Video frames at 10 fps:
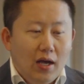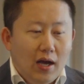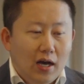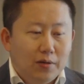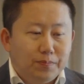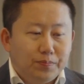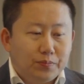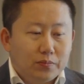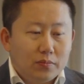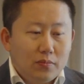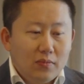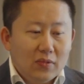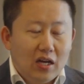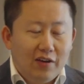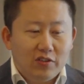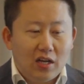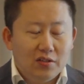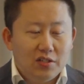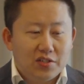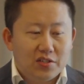I've
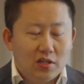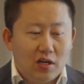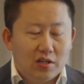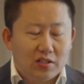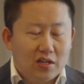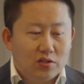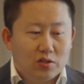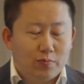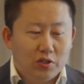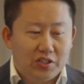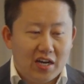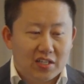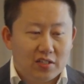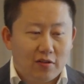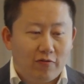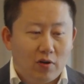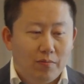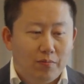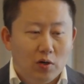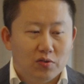done those projects
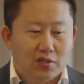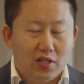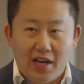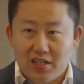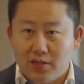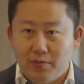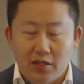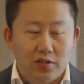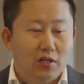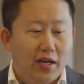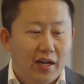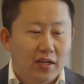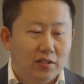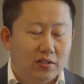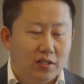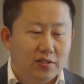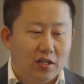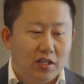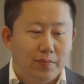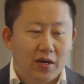from both the estimator and the
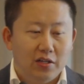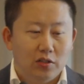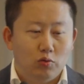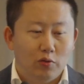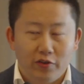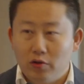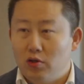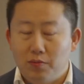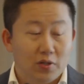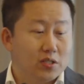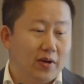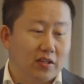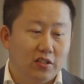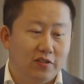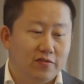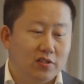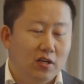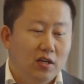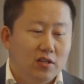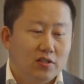independent reviewer perspectives.
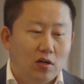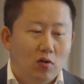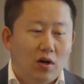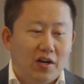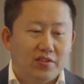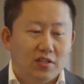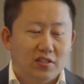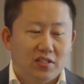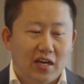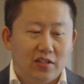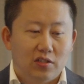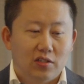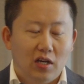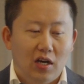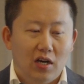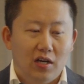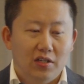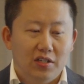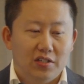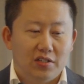So I think that
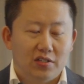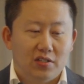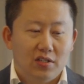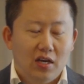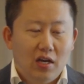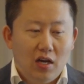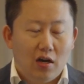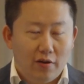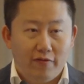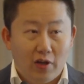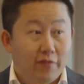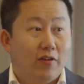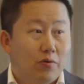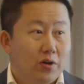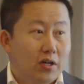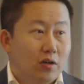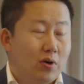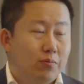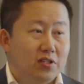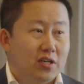is a very
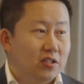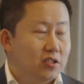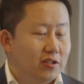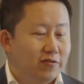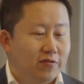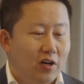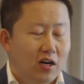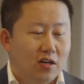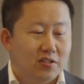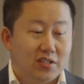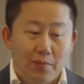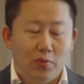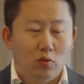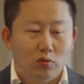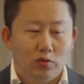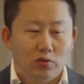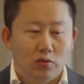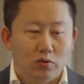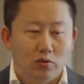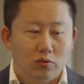representative sample
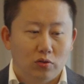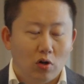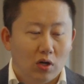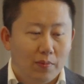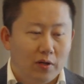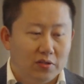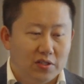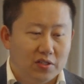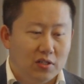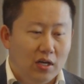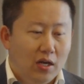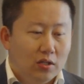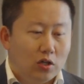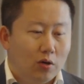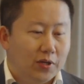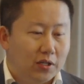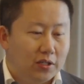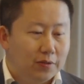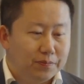to talk about this topic.